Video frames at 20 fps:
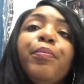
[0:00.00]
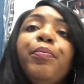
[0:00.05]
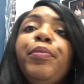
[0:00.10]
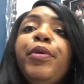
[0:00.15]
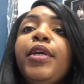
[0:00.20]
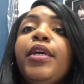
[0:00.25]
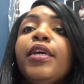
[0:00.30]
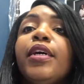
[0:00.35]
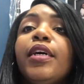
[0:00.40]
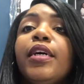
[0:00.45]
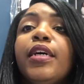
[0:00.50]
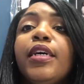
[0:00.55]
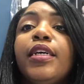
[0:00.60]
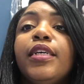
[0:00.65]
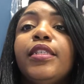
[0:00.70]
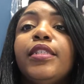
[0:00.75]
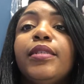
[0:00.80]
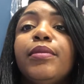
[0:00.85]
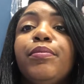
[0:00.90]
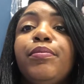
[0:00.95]

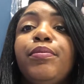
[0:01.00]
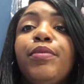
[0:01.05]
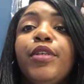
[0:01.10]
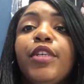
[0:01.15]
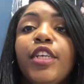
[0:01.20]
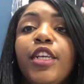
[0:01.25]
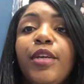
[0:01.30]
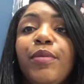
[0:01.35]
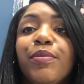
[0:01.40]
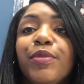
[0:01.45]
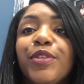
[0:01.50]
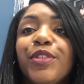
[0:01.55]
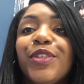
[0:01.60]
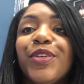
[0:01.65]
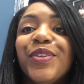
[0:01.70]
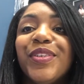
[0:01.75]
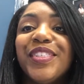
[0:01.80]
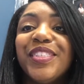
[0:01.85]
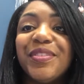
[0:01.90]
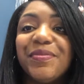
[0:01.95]
because bookkeepers
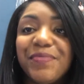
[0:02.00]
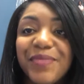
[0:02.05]
go into